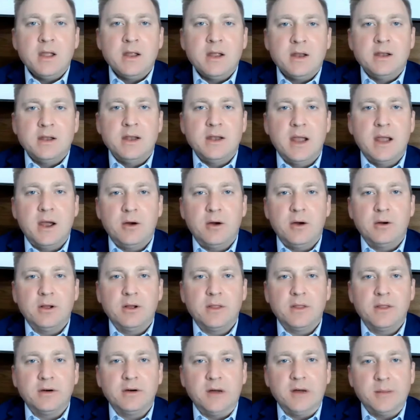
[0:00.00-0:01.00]
Now,
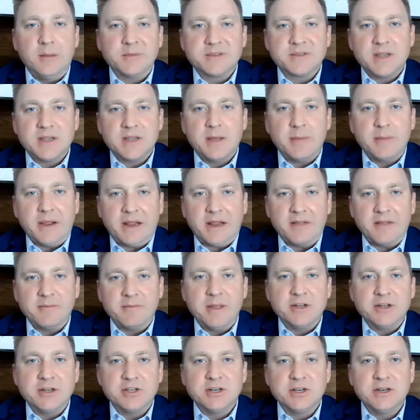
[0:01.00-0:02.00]
the lump sum, like I've
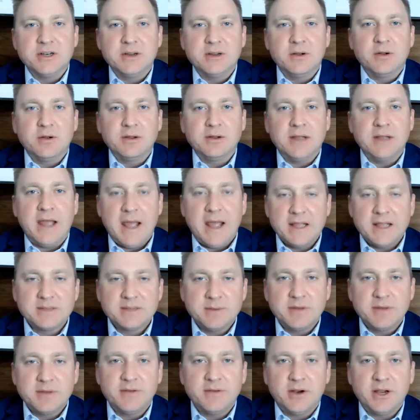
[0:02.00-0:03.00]
mentioned, has
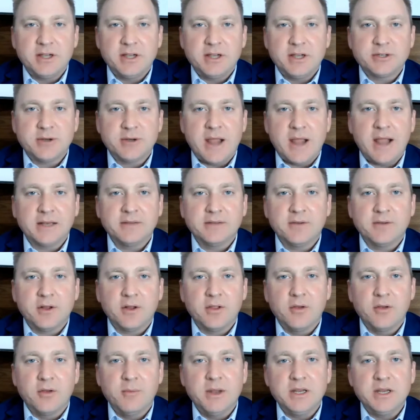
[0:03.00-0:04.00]
been very attractive,
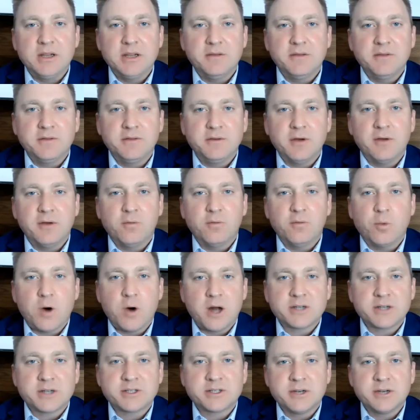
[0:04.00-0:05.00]
although many of you have
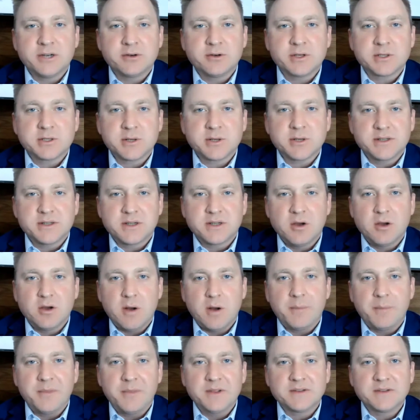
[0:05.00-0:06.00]
watched interest rates go
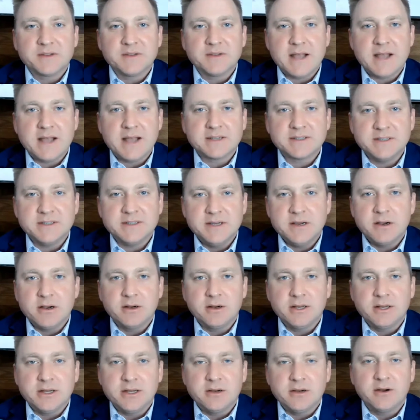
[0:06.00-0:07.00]
up this last year
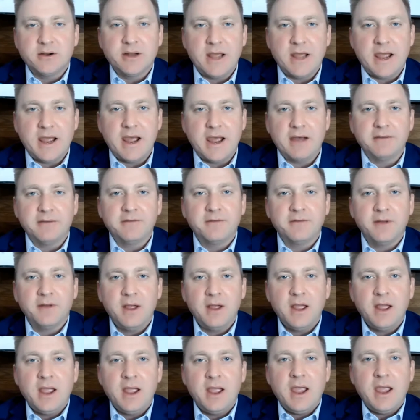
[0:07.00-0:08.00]
to year and a half.
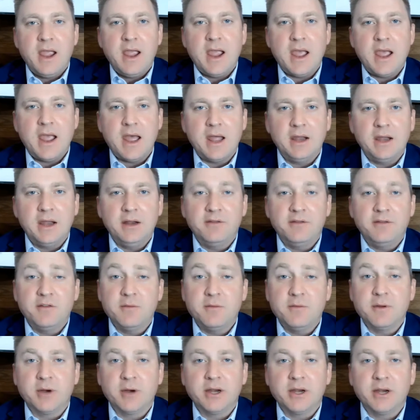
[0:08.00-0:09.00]
And if you've
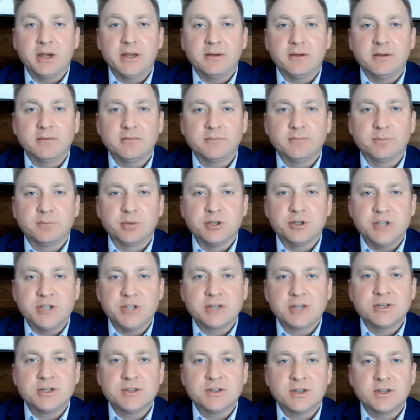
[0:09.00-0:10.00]
been running
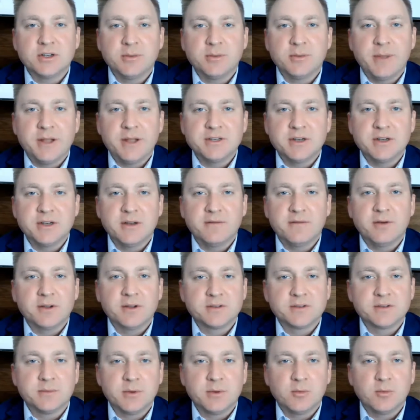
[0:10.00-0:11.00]
projections on your pension, have
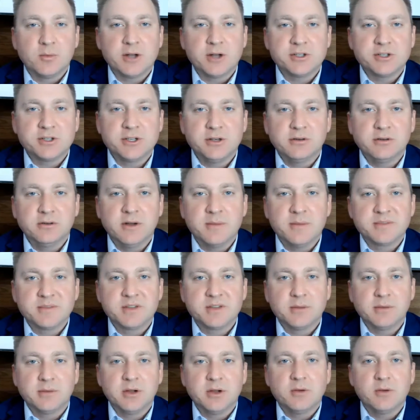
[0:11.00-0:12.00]
also been watching your lump
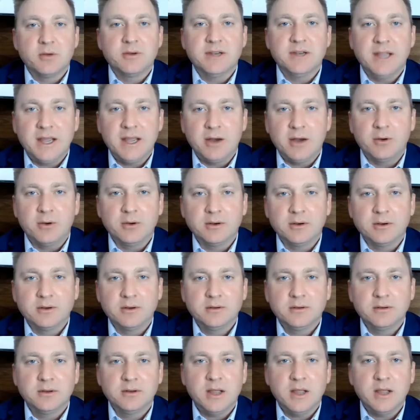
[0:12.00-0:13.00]
sum go down
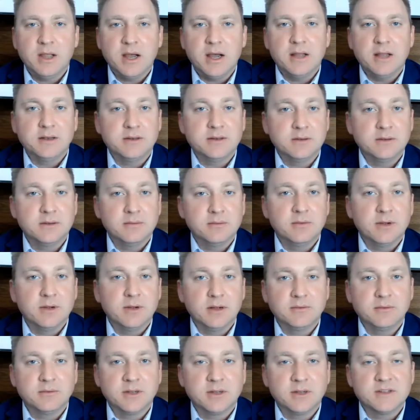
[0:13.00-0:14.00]
to
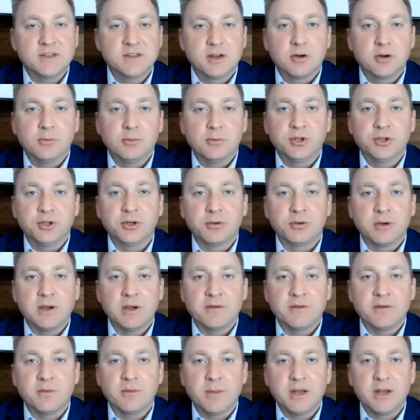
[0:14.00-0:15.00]
a considerable degree
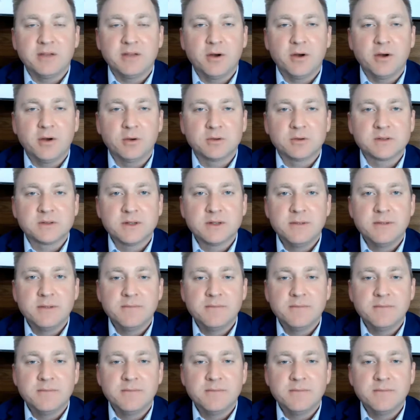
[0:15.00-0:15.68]
for many folks.